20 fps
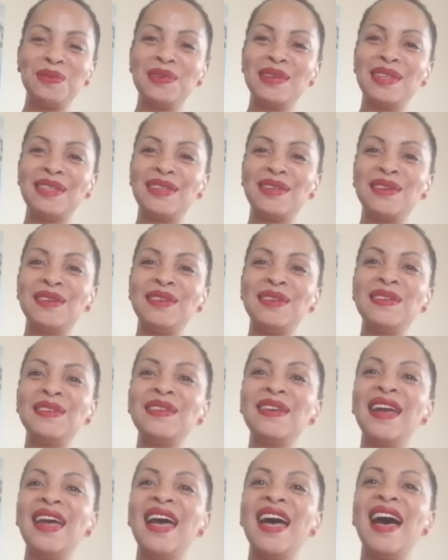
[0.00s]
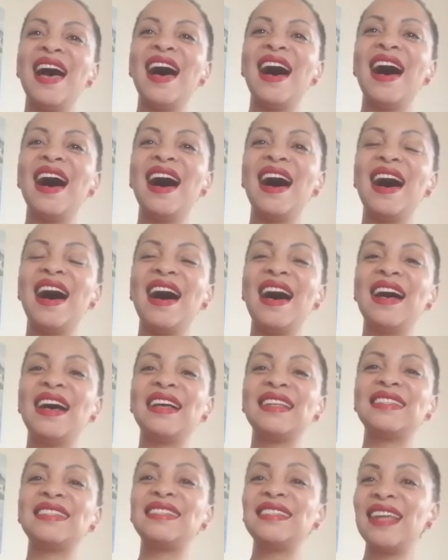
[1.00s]
with you.
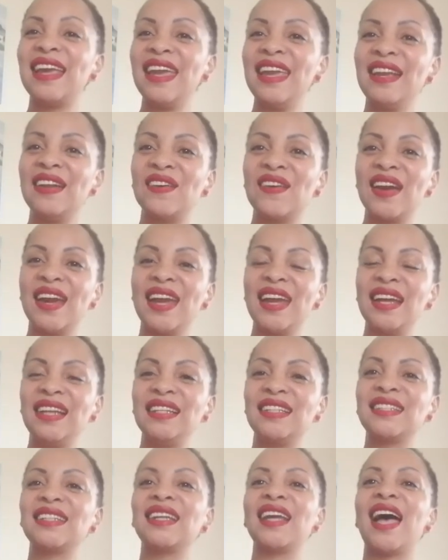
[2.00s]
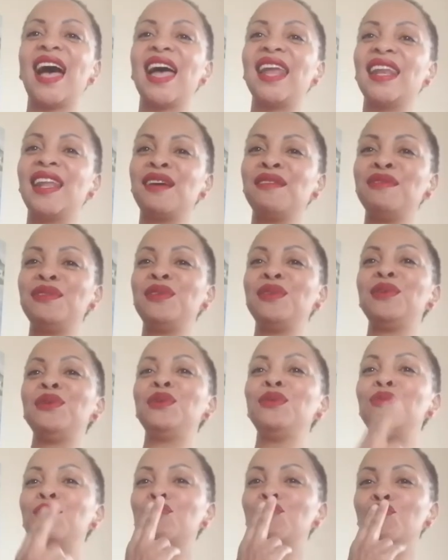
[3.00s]
Stay great. I love
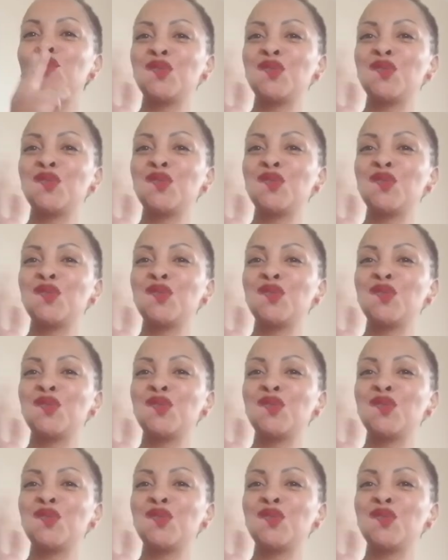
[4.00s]
you.